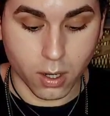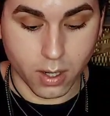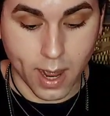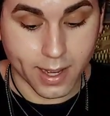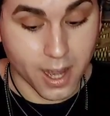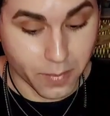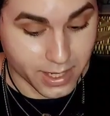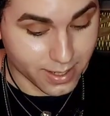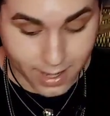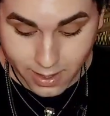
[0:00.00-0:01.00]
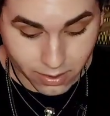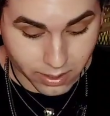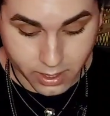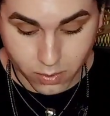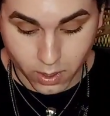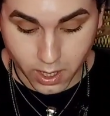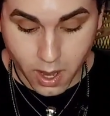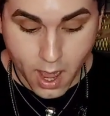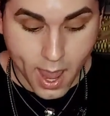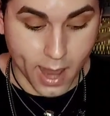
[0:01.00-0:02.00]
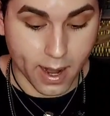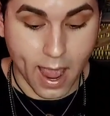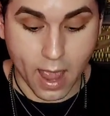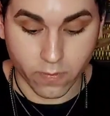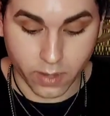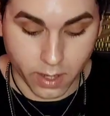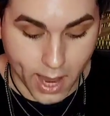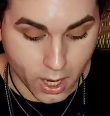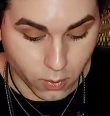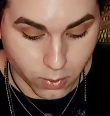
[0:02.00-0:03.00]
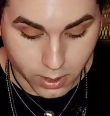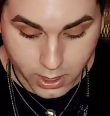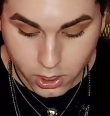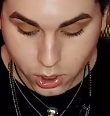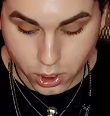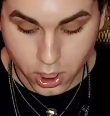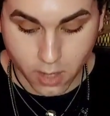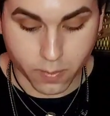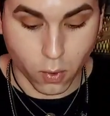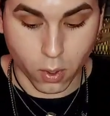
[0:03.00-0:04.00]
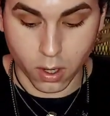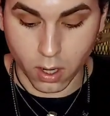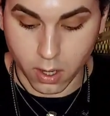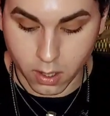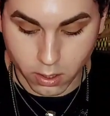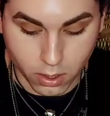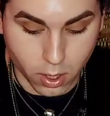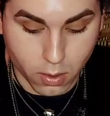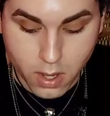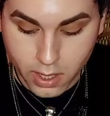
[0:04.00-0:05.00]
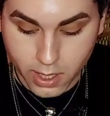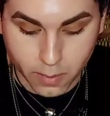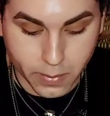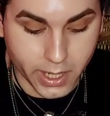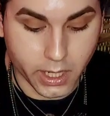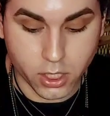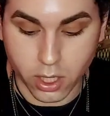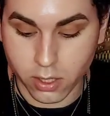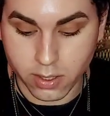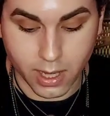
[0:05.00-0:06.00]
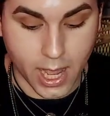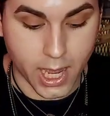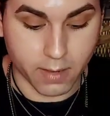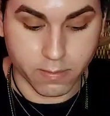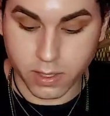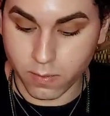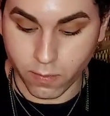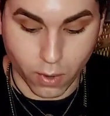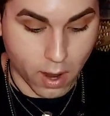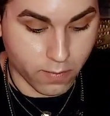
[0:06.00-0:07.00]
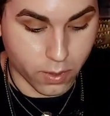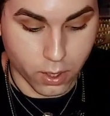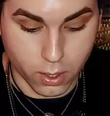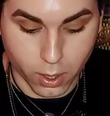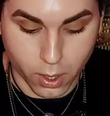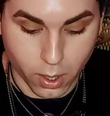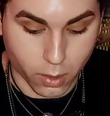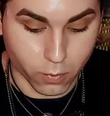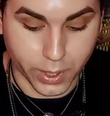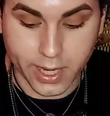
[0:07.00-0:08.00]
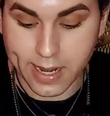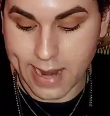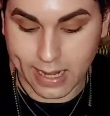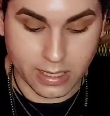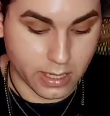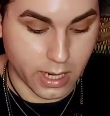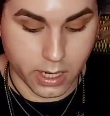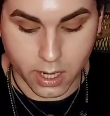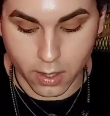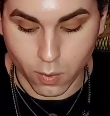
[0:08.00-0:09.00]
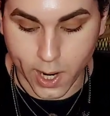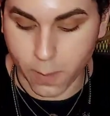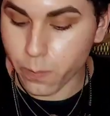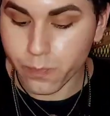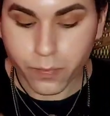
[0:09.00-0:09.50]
are not coming together this week and having a relationship, or gonna be in each other's lives forever, or reconnecting in any kind of way.